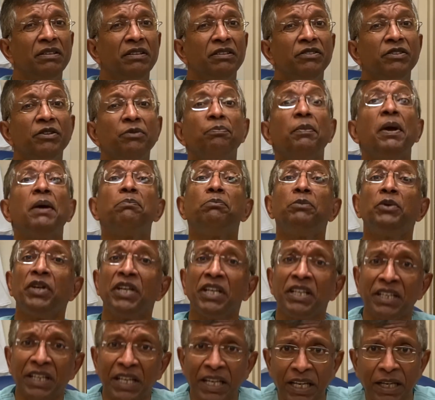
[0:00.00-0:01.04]

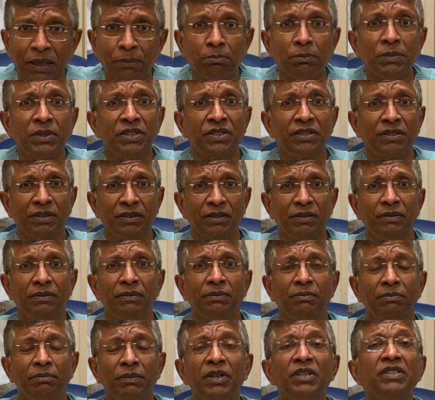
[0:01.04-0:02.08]
remembering names,
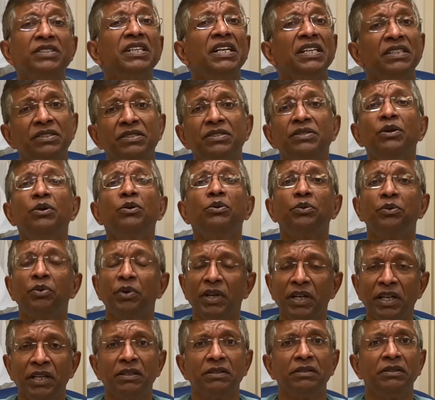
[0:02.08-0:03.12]
because that's so
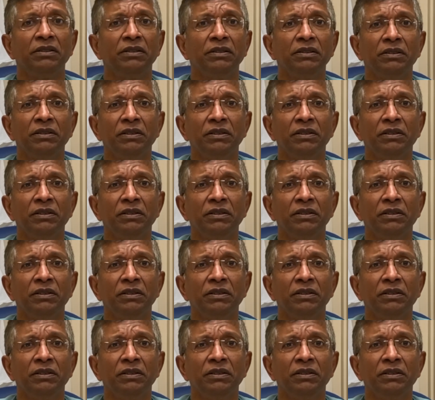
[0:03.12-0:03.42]
critical.